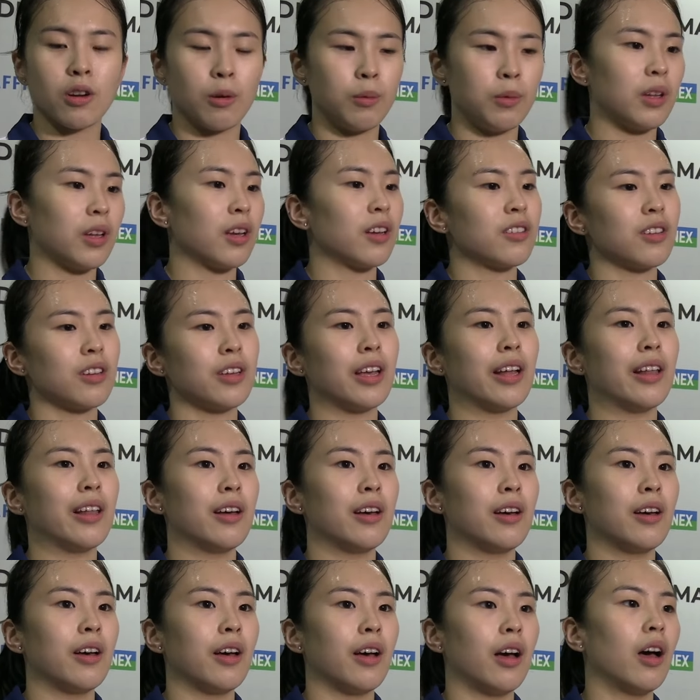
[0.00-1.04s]
Communication
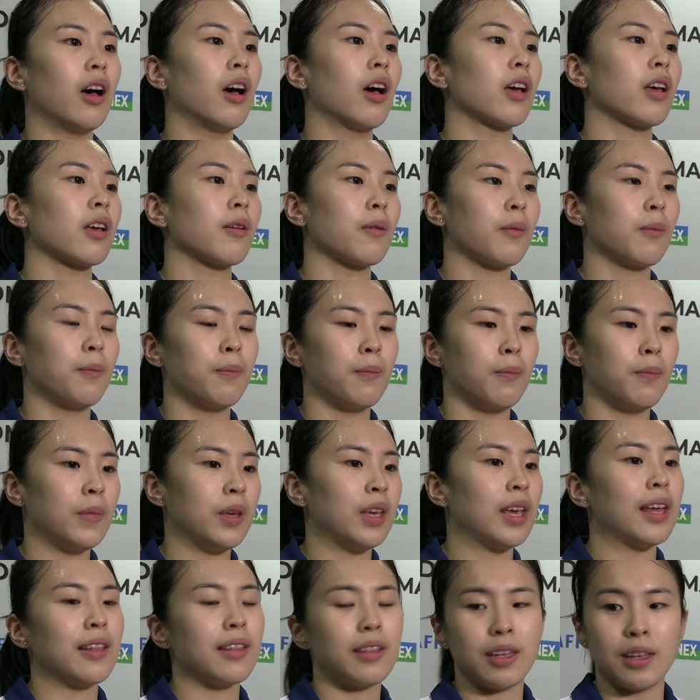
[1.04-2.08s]
ialah
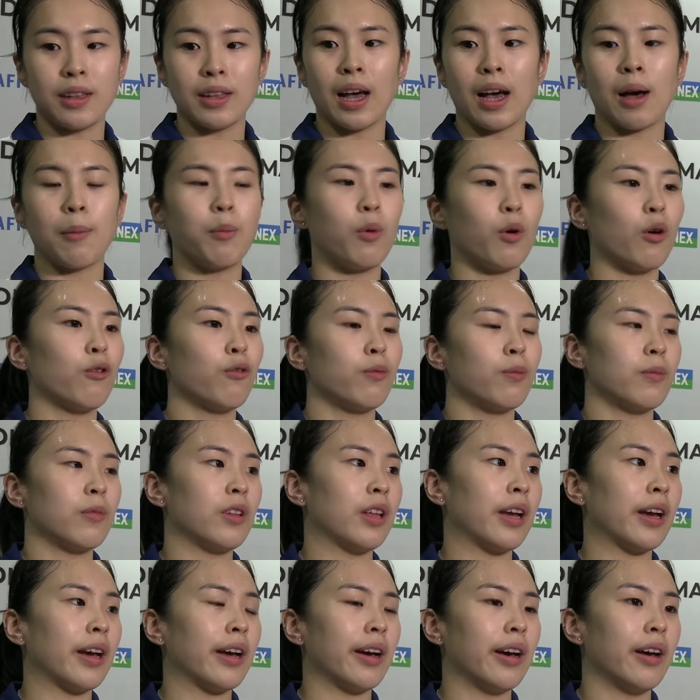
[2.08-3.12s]
me and Thinaah both
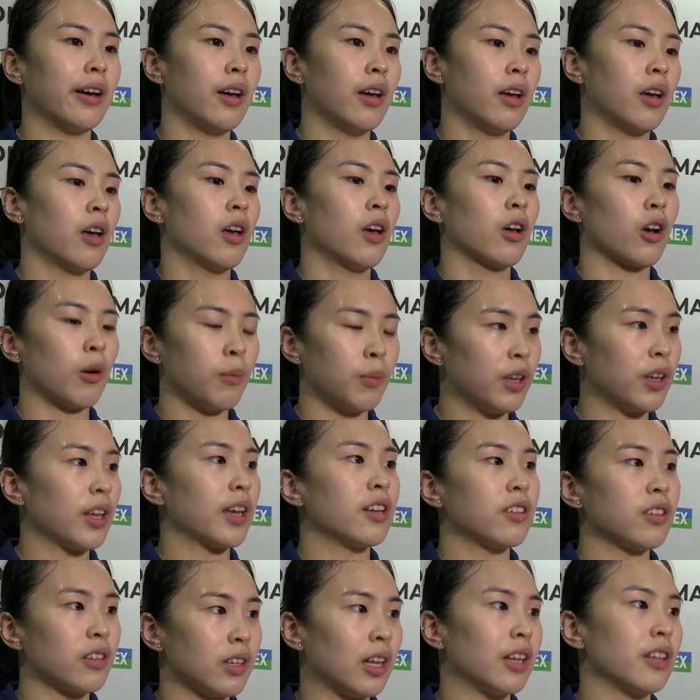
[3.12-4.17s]
punya
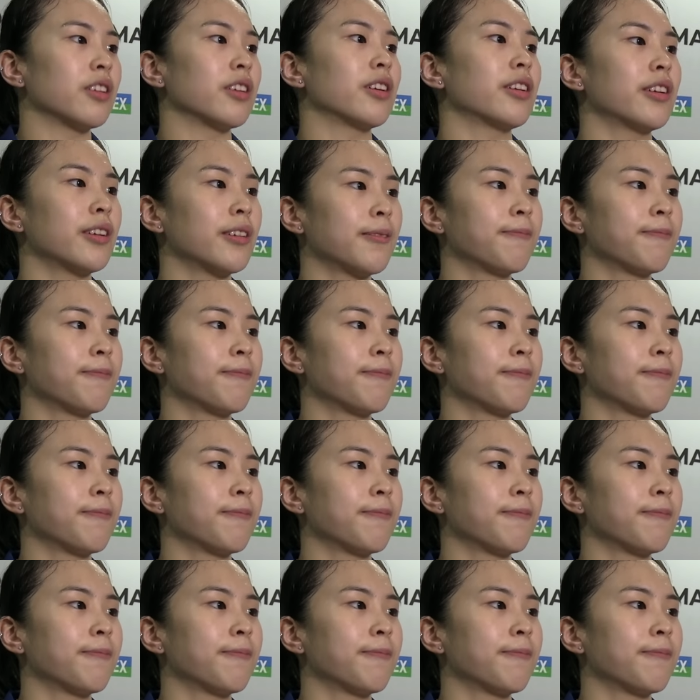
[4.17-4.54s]
communication saja.